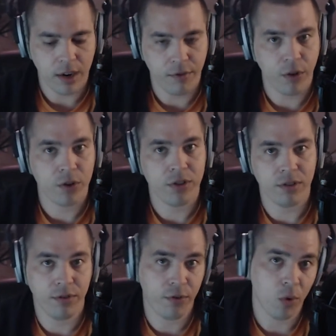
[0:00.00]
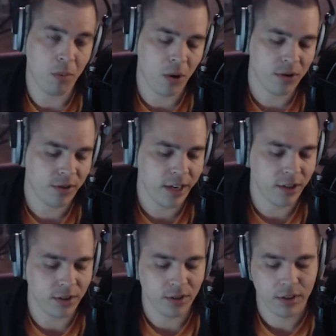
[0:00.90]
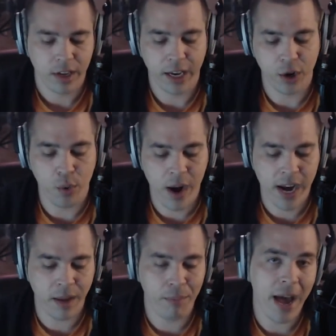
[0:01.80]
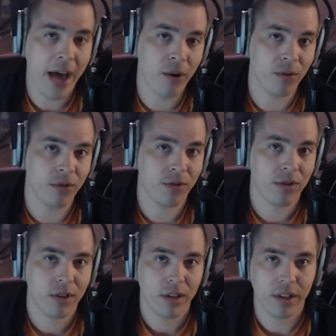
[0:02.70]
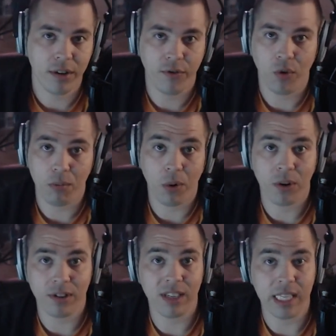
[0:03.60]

verses in 4-bar sections and creating patterns that are 4 bars in